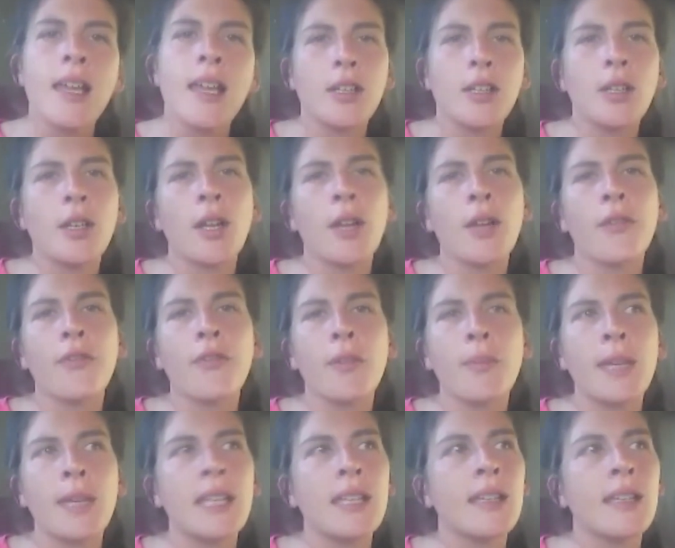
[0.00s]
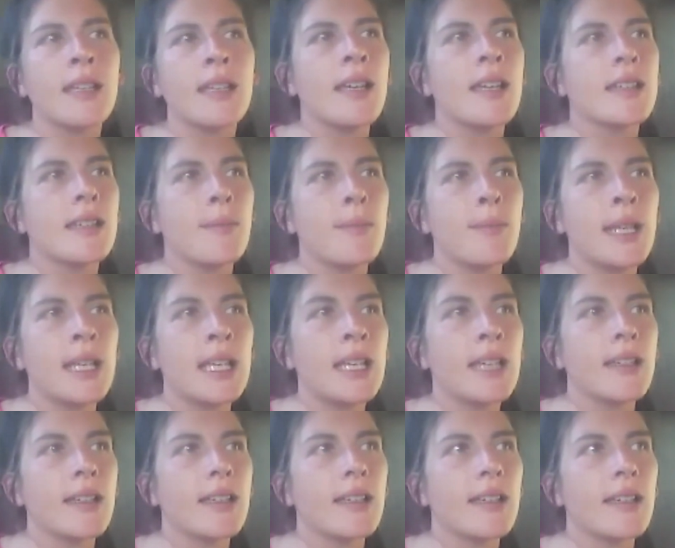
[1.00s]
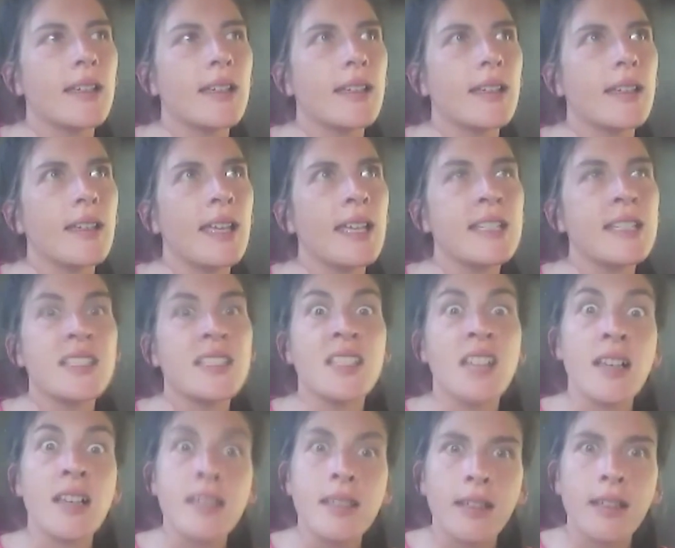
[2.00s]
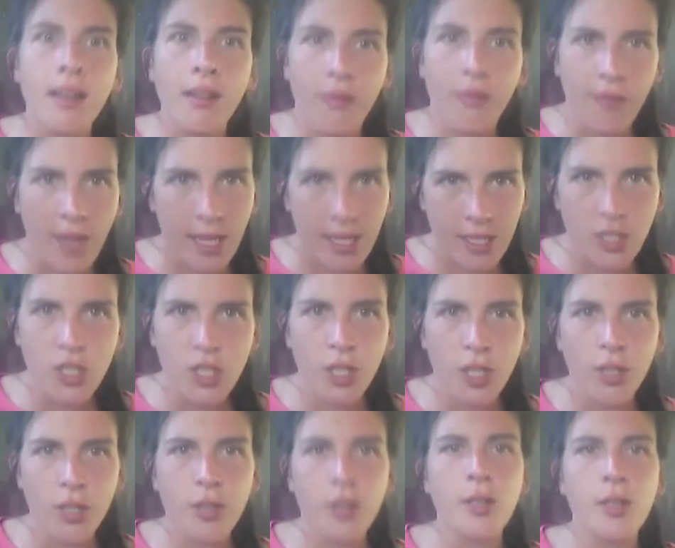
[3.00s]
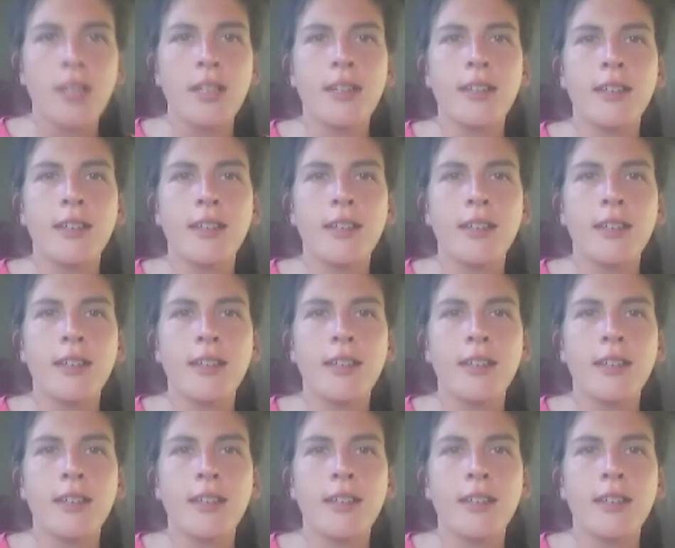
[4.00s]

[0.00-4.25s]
You know, for me, the minute it doesn't affect you,